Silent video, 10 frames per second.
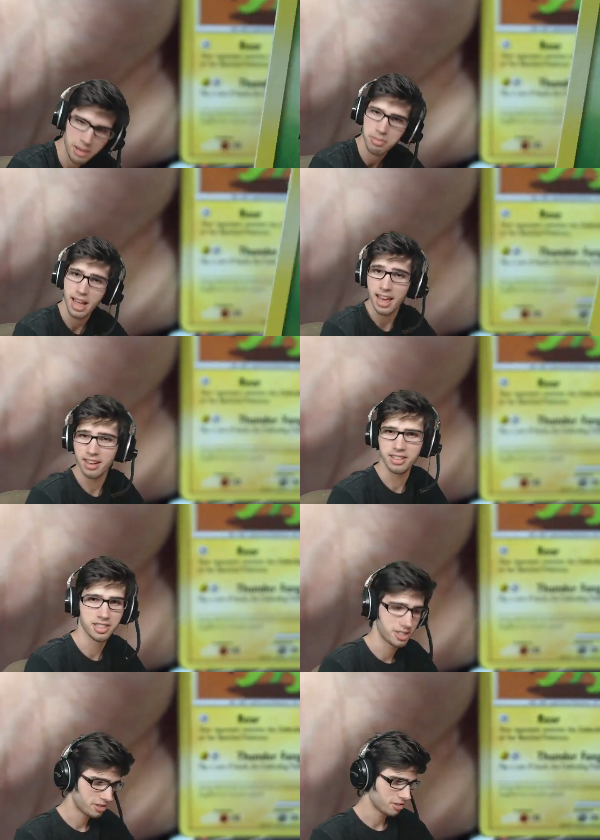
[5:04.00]
just like play it
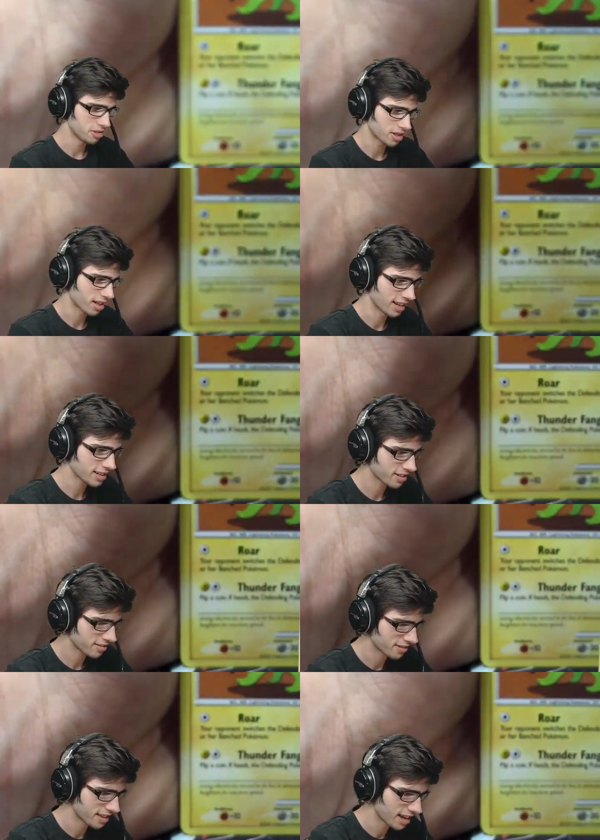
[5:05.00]
and just use collect
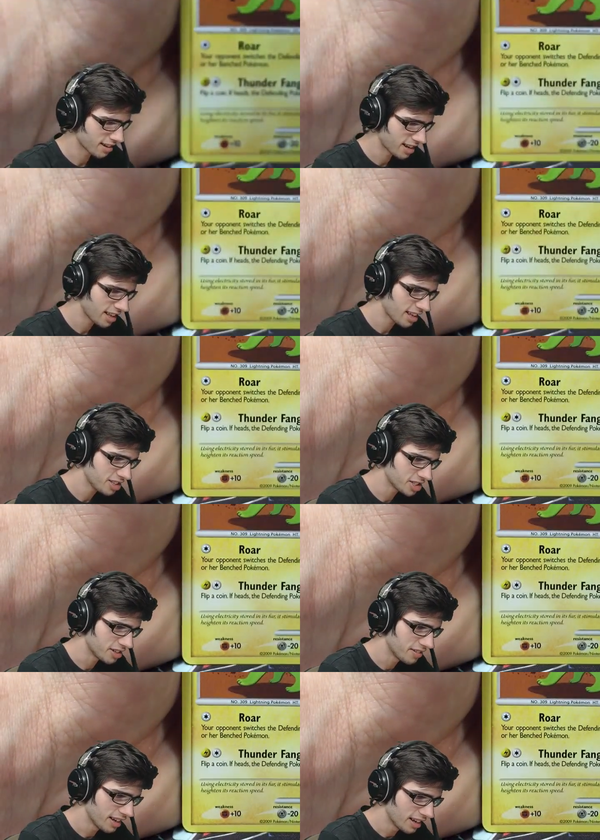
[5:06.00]
without any
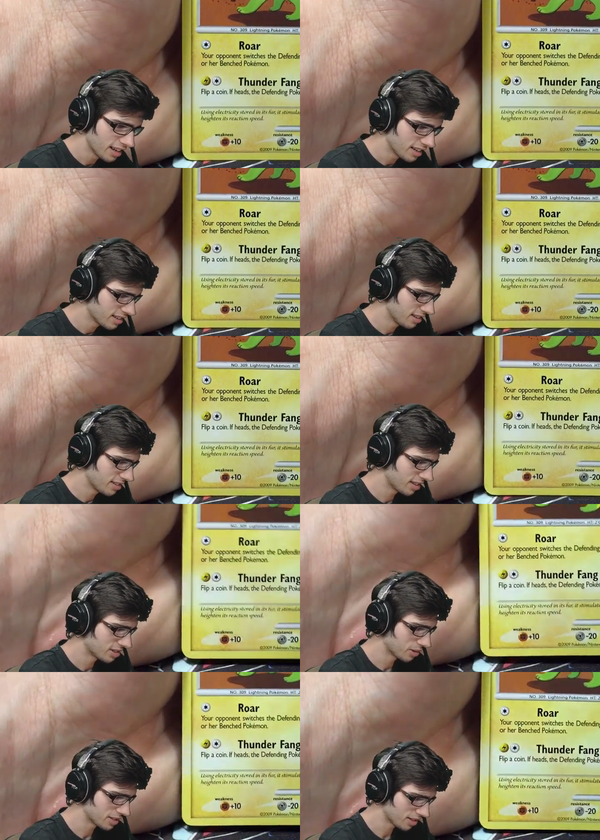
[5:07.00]
energy. So
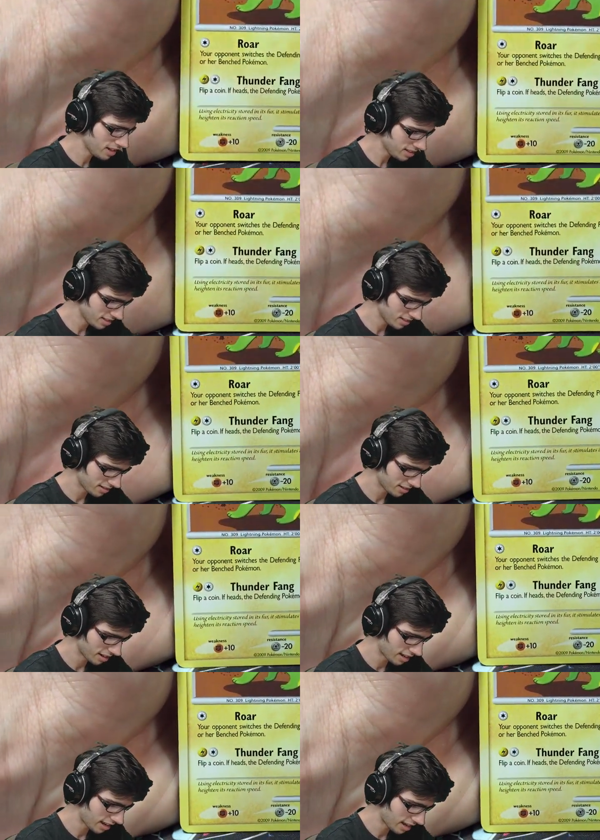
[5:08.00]
that's always nice. We
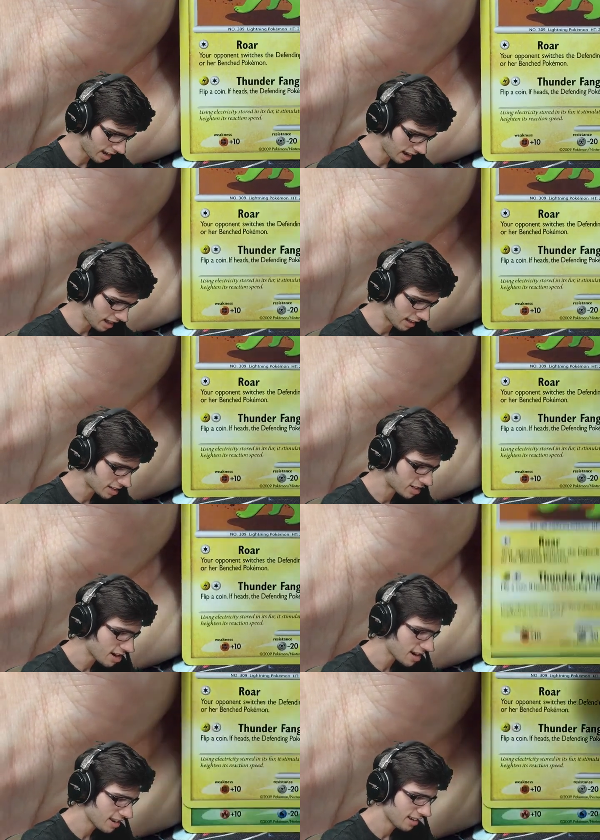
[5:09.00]
got
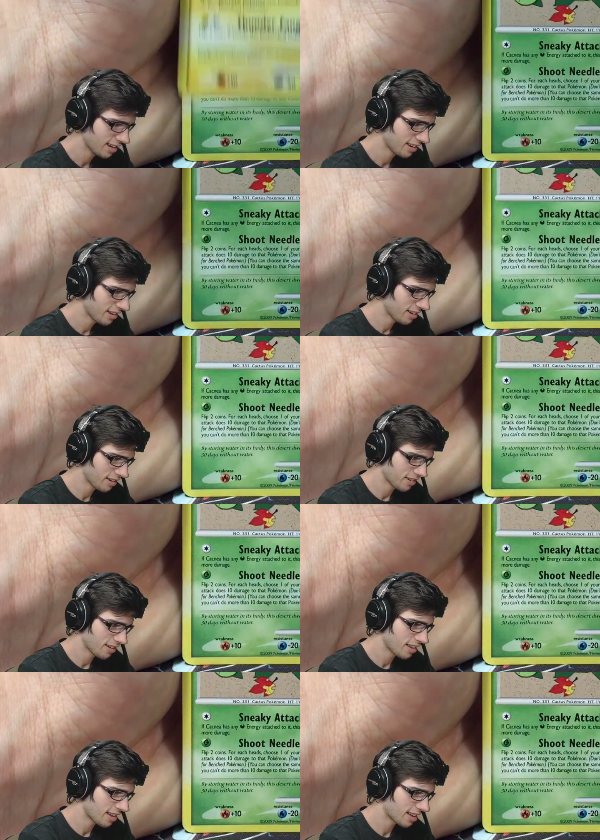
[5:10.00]
Electrike,
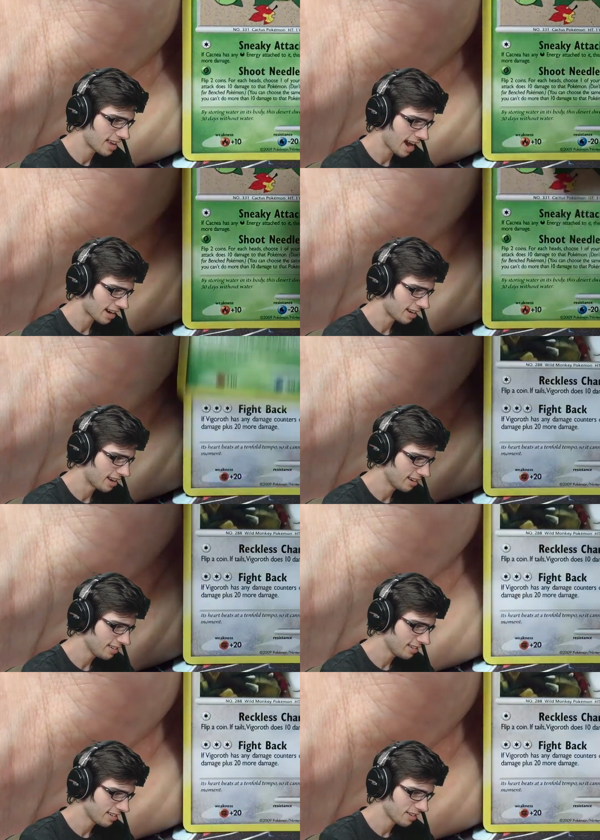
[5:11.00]

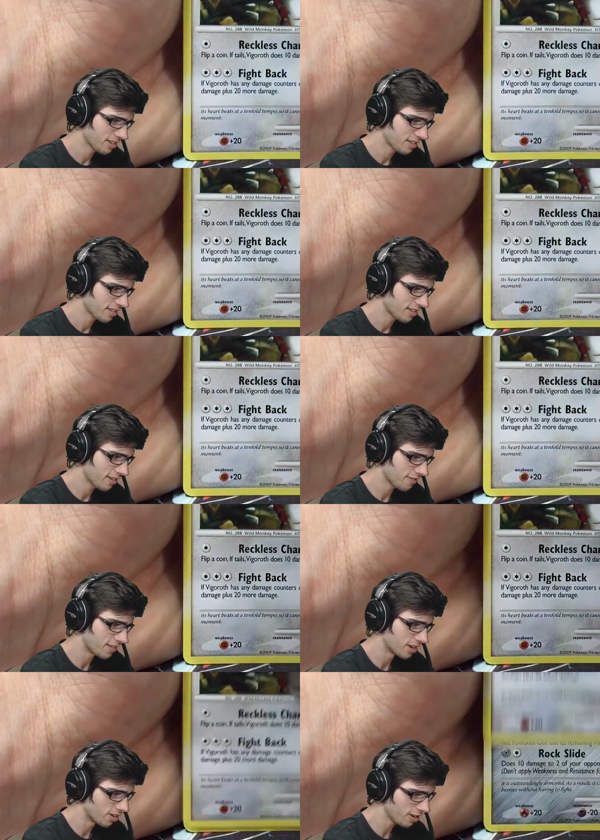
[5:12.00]
Cacnea,
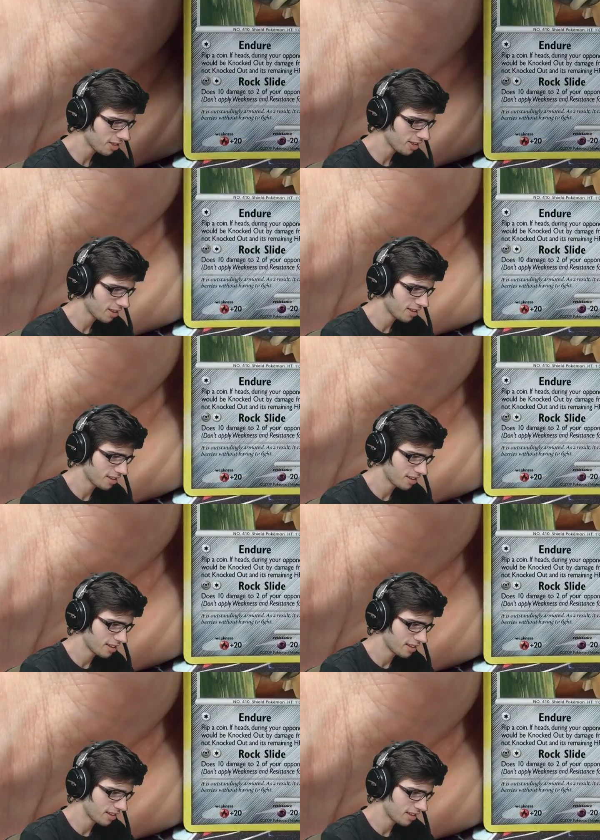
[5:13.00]
Vigoroth,
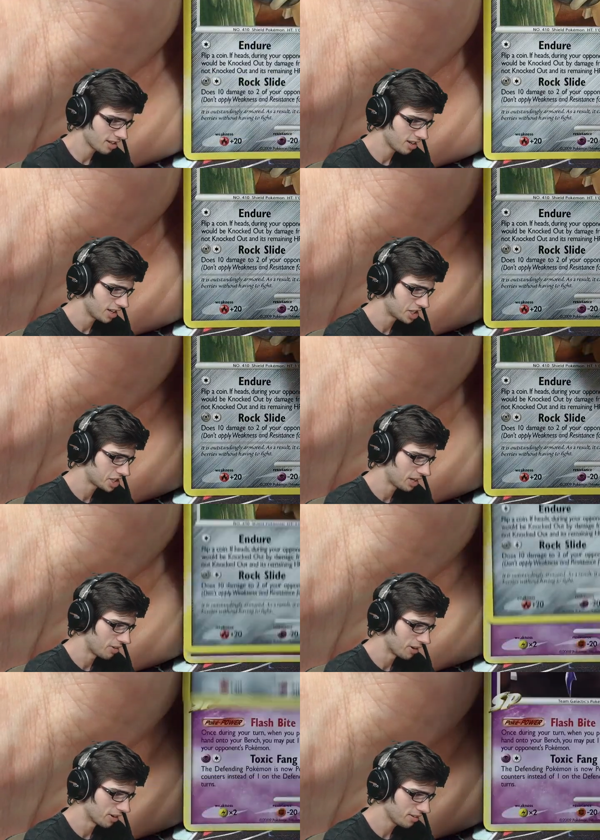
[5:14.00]
a
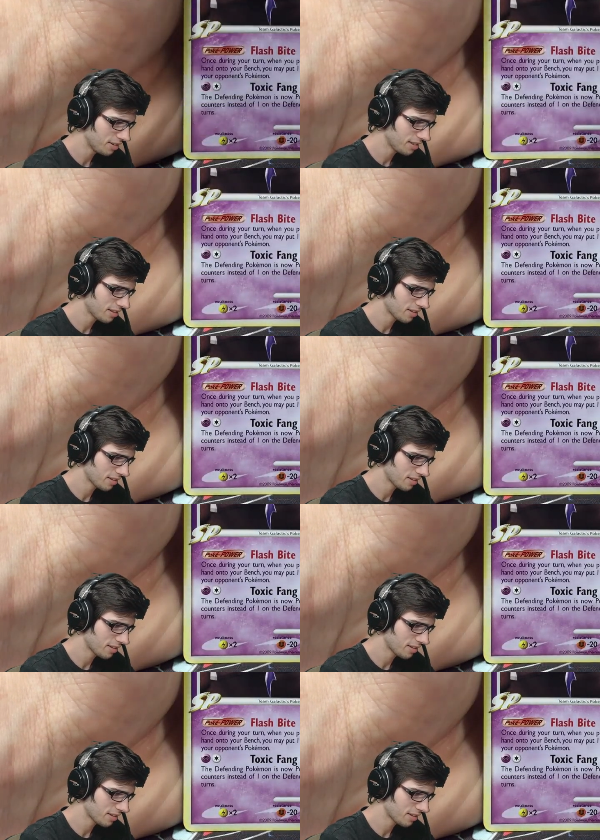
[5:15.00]
shield on.